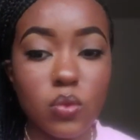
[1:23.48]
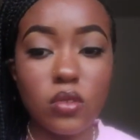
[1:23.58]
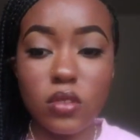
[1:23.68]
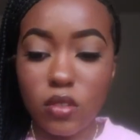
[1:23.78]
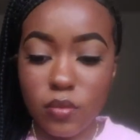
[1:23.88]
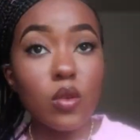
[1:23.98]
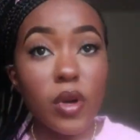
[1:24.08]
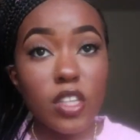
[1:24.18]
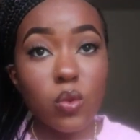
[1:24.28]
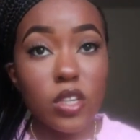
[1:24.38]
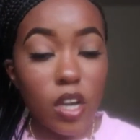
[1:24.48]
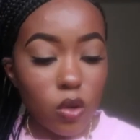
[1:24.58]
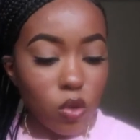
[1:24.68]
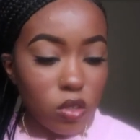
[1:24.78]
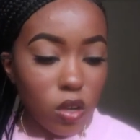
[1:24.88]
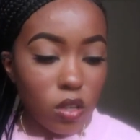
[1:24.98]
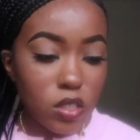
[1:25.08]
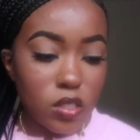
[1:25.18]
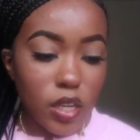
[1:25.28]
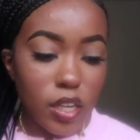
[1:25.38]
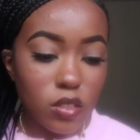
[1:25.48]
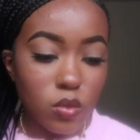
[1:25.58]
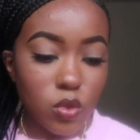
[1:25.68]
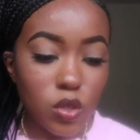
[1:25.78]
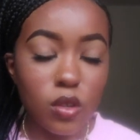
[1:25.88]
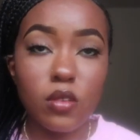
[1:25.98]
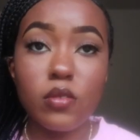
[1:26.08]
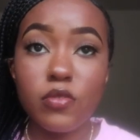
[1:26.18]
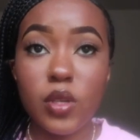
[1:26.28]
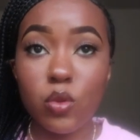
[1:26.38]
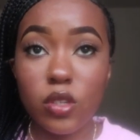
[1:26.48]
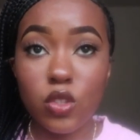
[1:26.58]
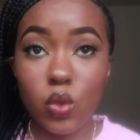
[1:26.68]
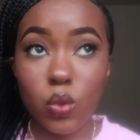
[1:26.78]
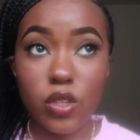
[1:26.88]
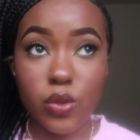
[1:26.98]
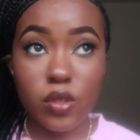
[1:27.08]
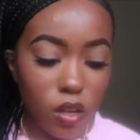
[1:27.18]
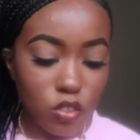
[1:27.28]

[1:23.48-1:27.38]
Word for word: was. Oh, by the way, I ordered all these items on February 12th.